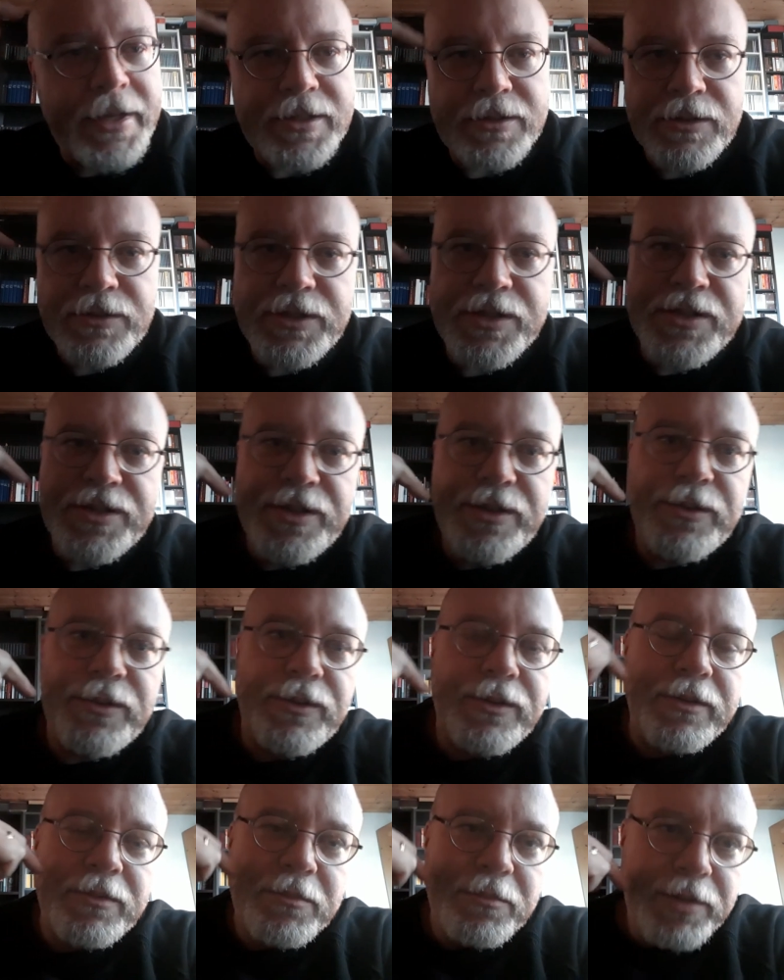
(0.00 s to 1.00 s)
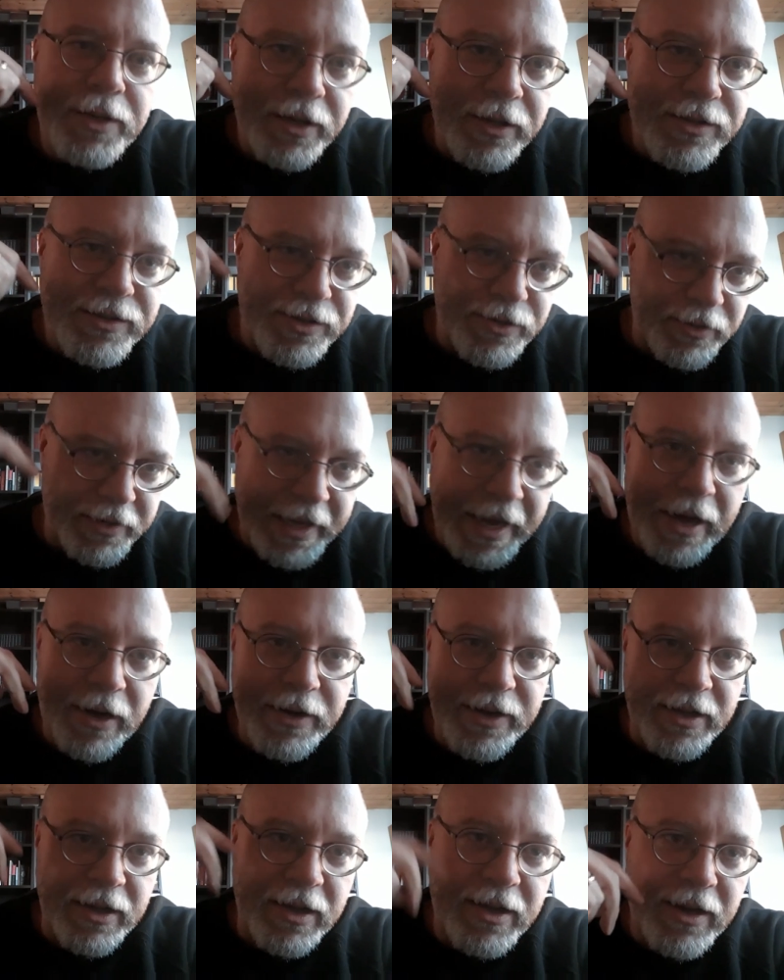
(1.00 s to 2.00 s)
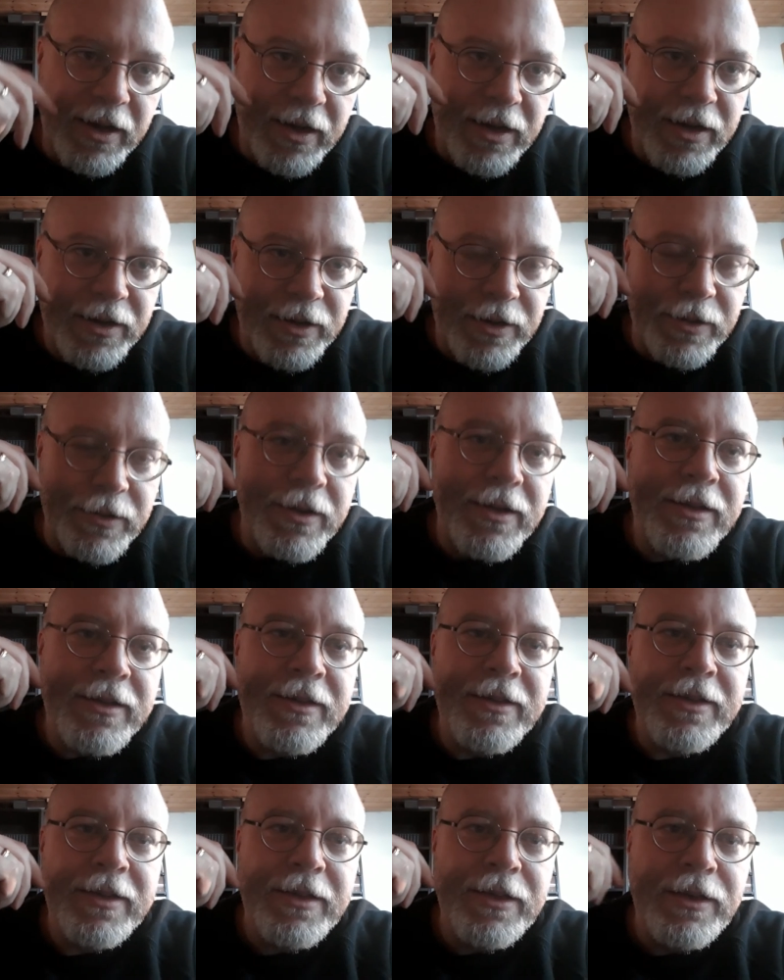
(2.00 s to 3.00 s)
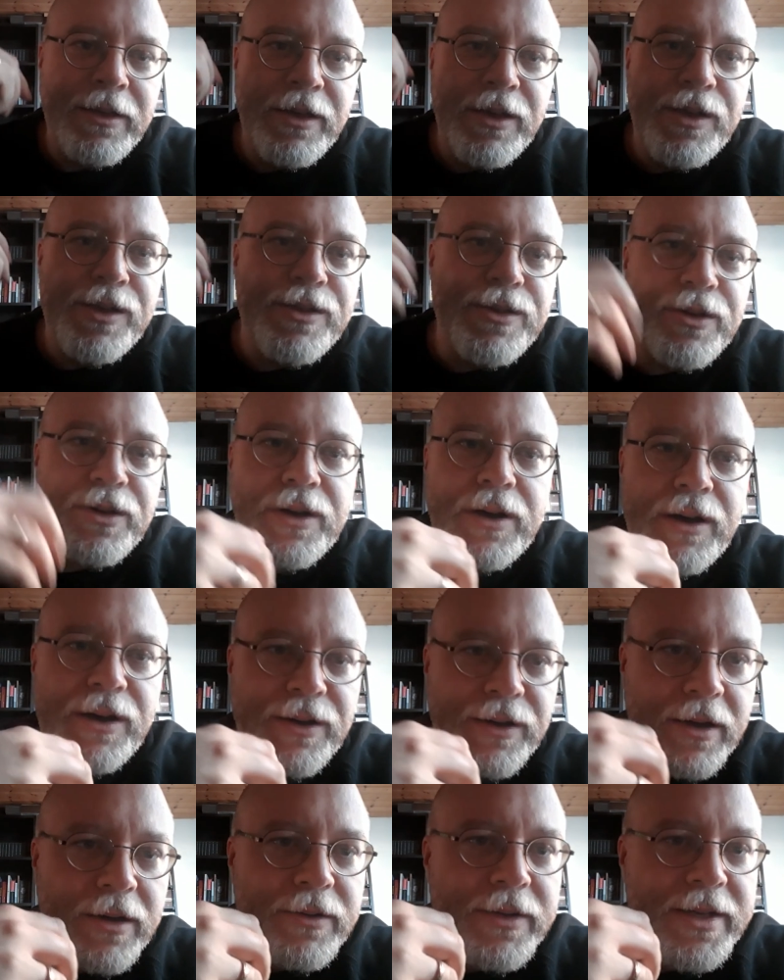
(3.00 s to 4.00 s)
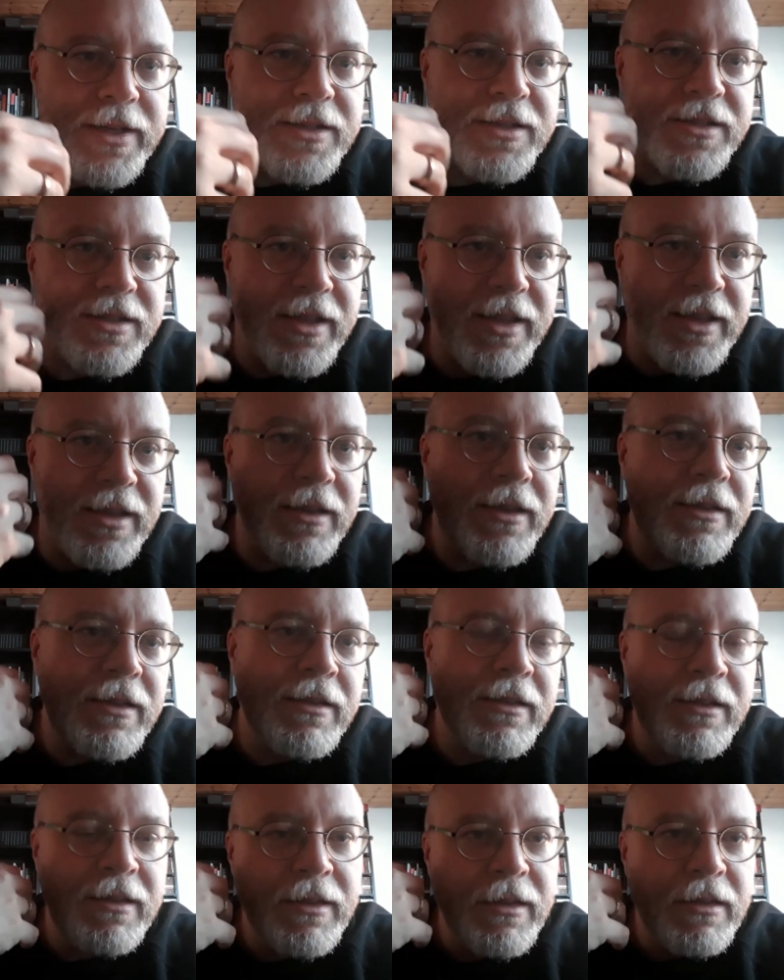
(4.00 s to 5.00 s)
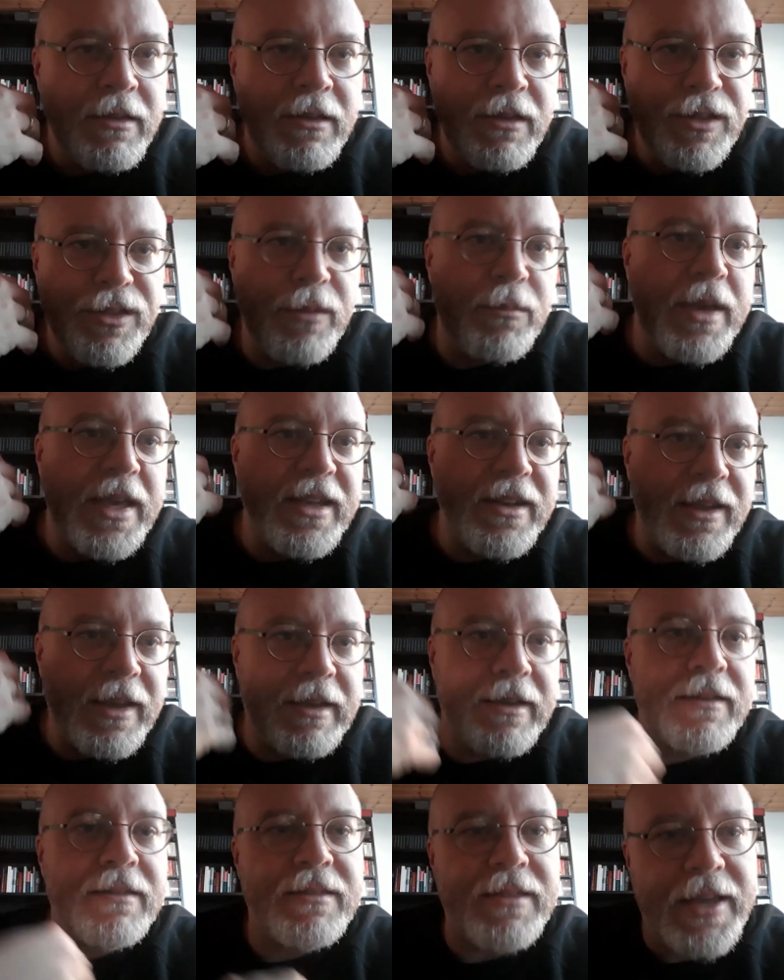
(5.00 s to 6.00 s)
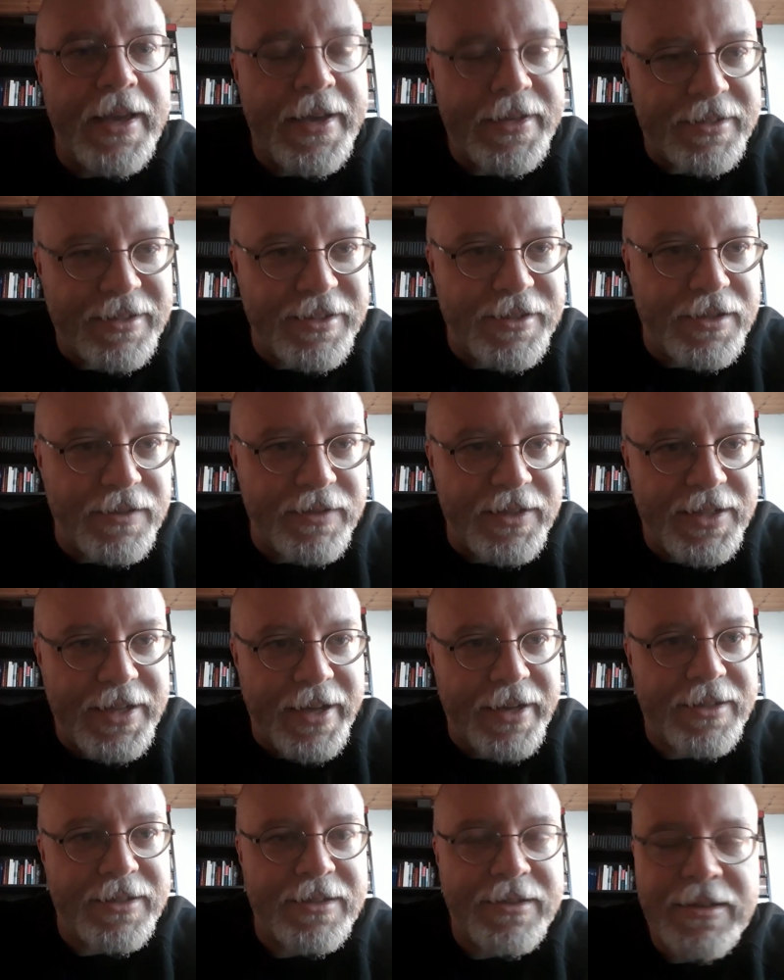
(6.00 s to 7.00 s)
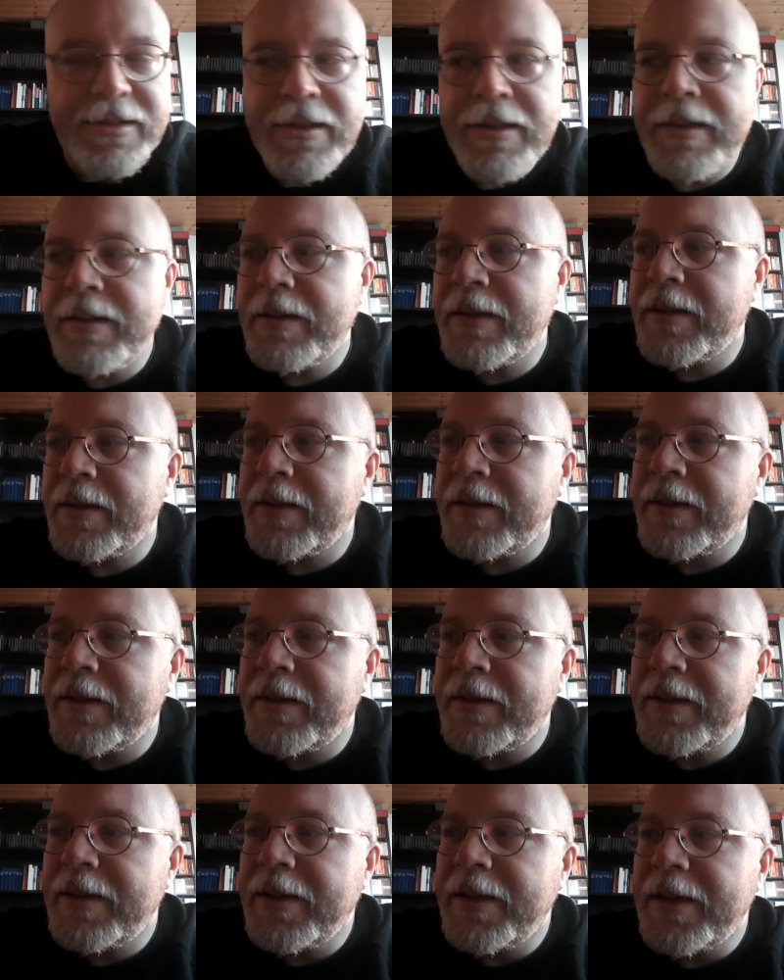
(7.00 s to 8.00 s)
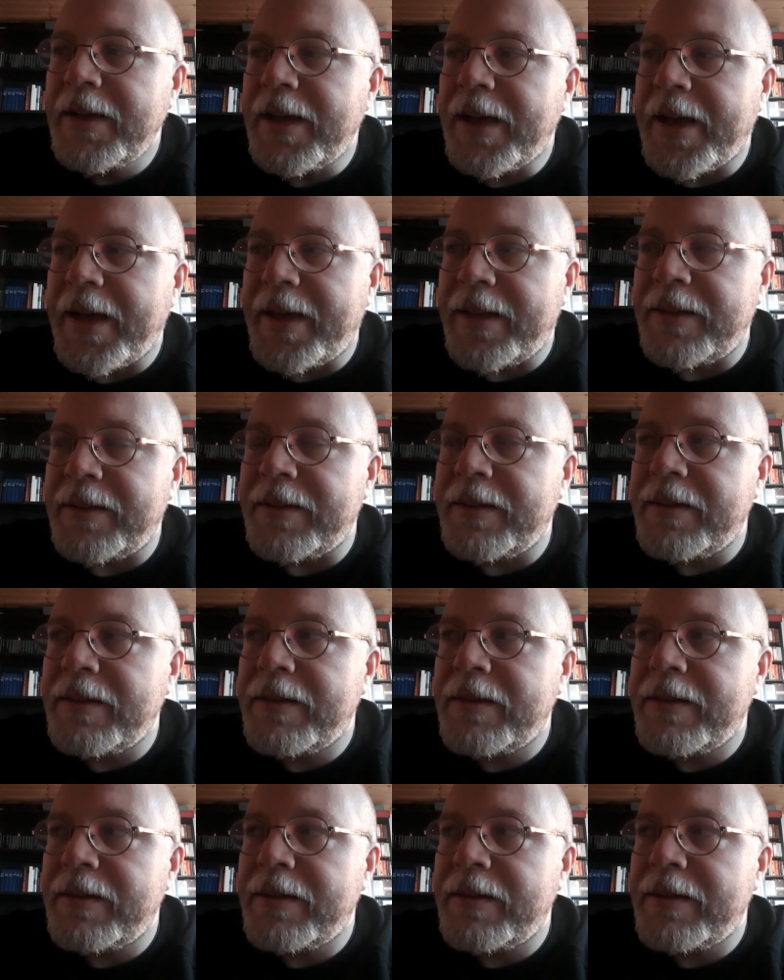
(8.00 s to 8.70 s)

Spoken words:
not just you, because you're carrying a cargo. Your cargo is the meaning, the essence of the text. And